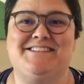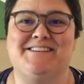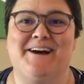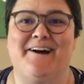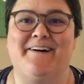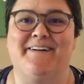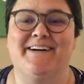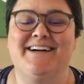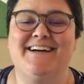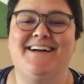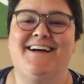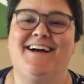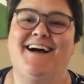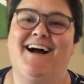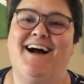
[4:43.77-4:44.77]
So,
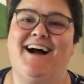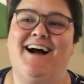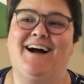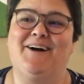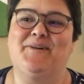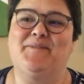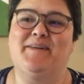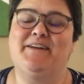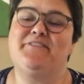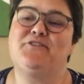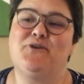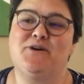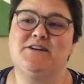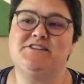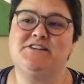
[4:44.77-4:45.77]
and of
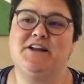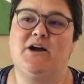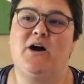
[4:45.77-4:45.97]
course,